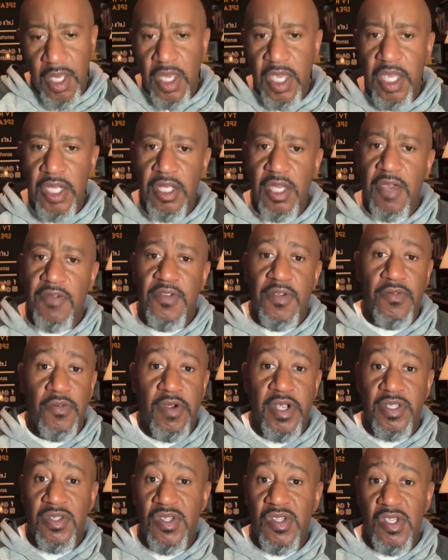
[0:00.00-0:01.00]
And you have every
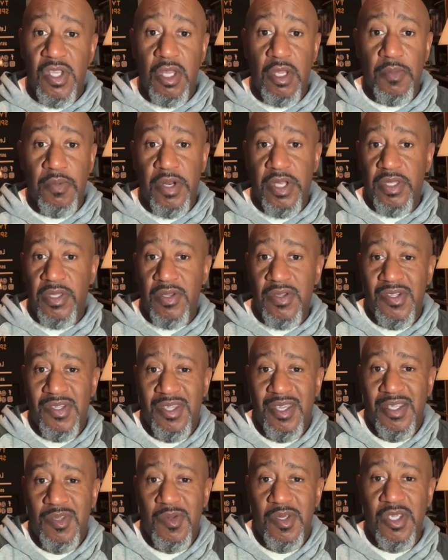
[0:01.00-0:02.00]
right to celebrate those
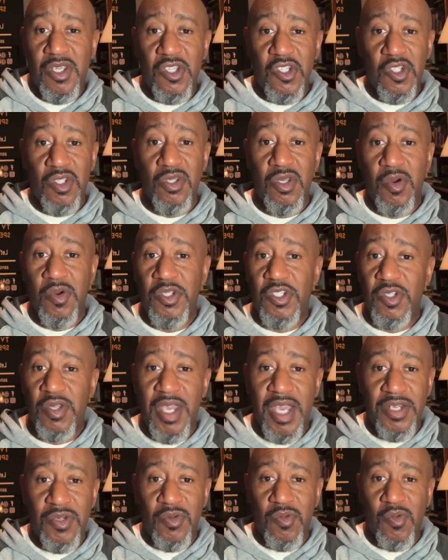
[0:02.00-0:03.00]
things because you know what you
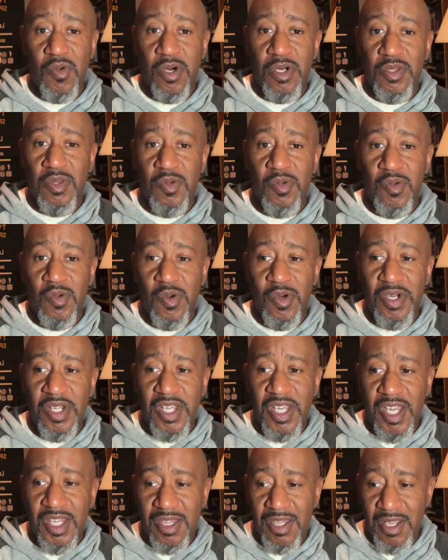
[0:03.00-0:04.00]
had to work through in order to
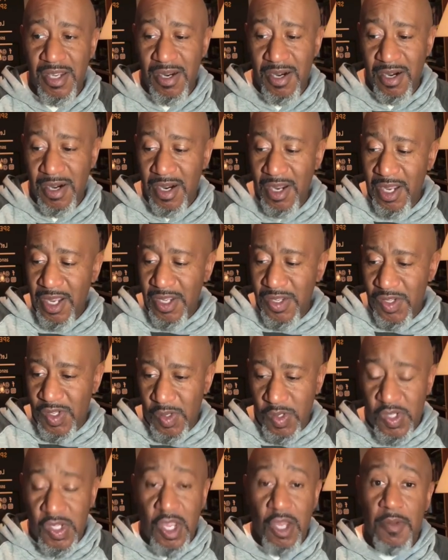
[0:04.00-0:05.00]
get there.
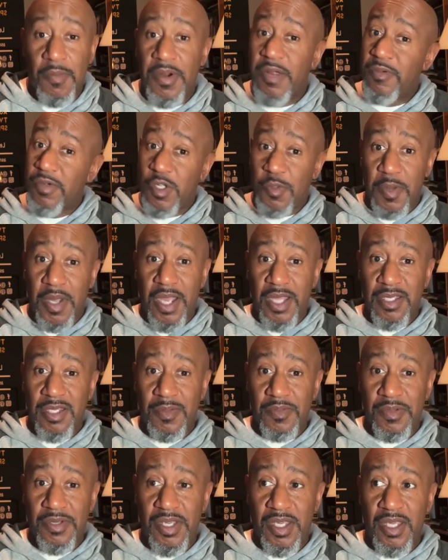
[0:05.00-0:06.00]
So celebrate
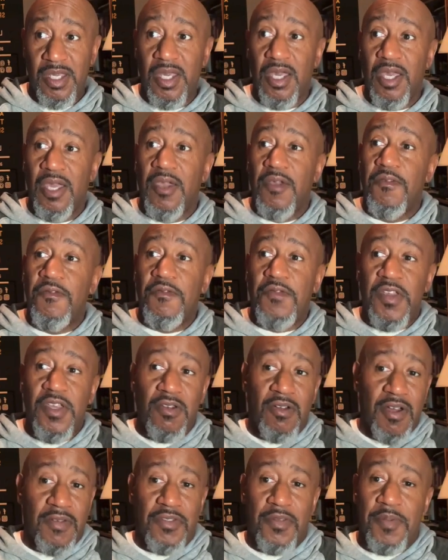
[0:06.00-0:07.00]
responsibly. Feed
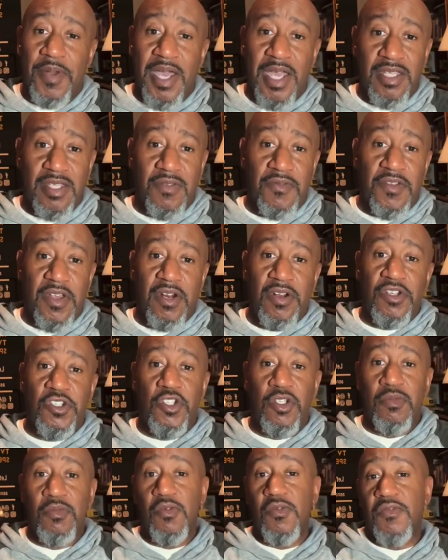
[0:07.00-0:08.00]
off the positive
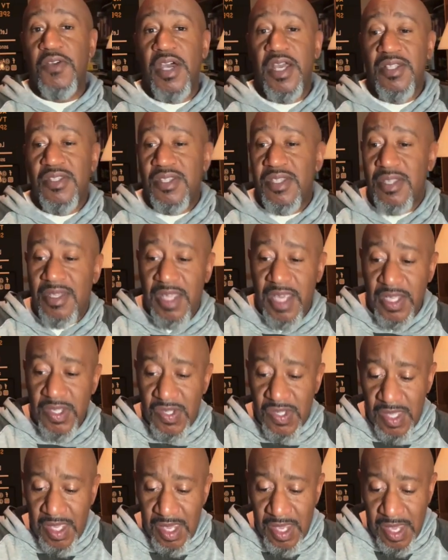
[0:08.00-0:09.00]
energy and move on to the
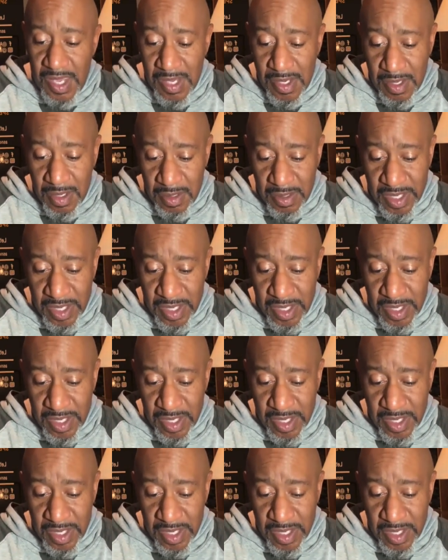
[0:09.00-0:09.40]
next thing.